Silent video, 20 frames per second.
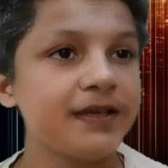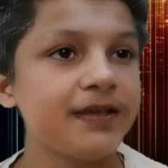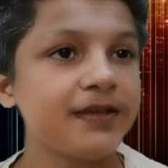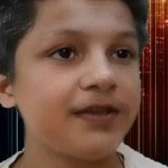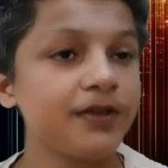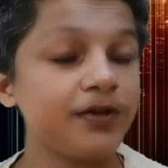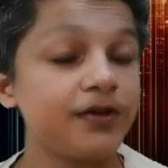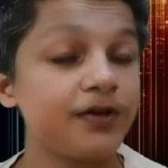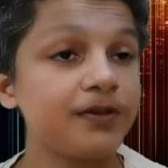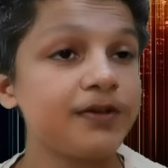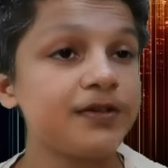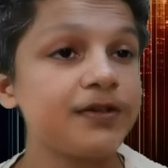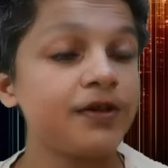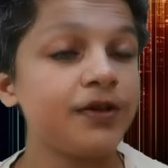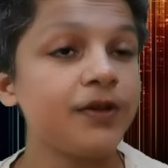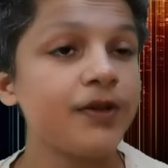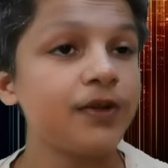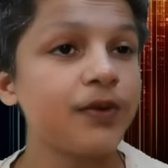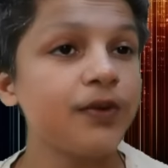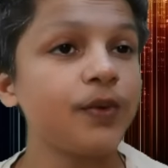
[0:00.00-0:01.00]
Those
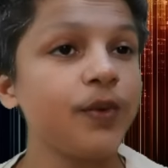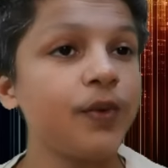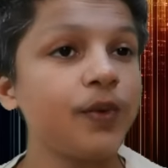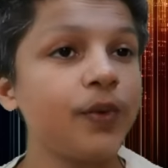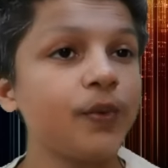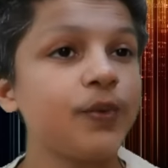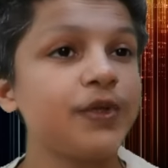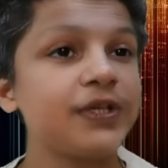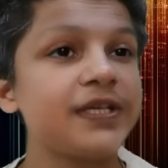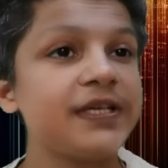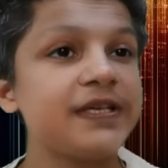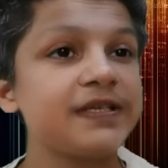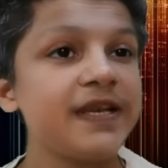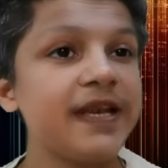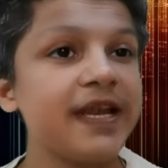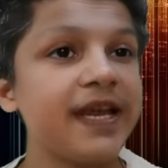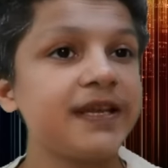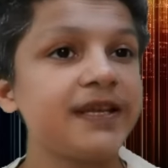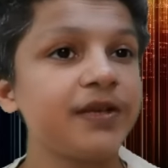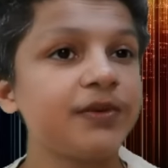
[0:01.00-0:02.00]
who would
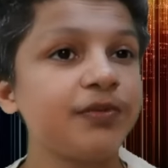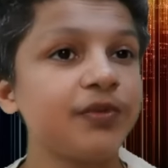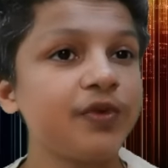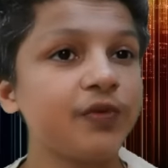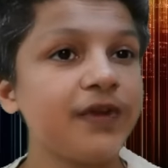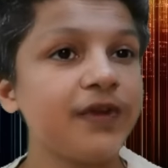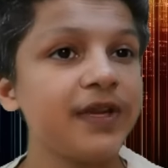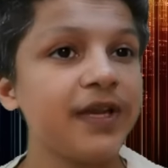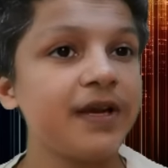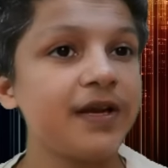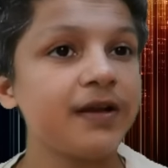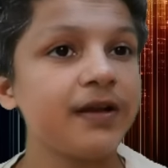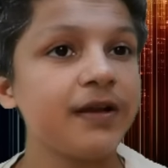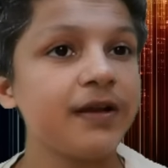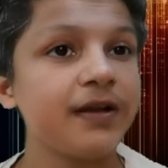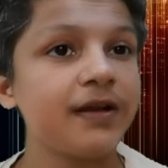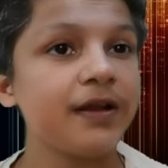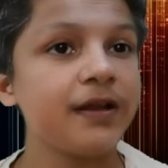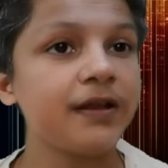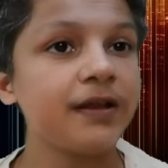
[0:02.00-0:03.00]
dislike the movie are
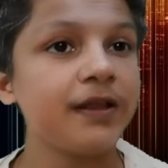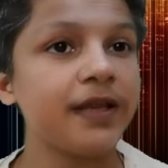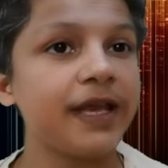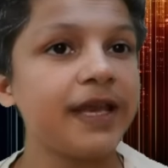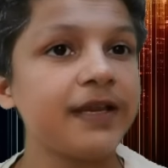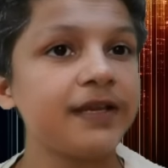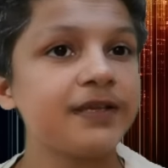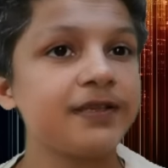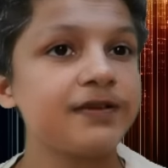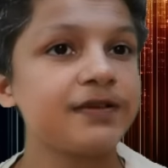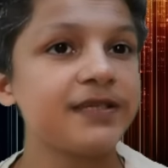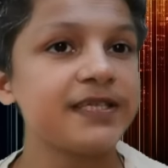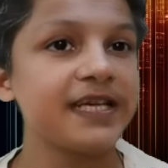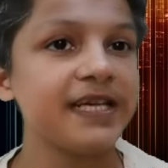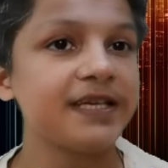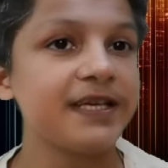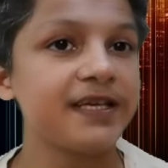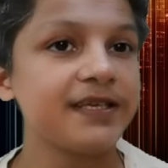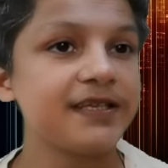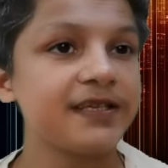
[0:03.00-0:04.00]
unlikely to
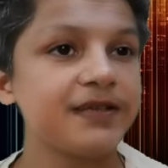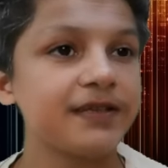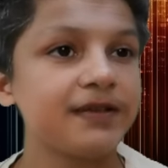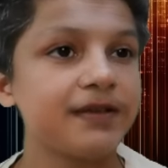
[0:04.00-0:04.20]
attend it,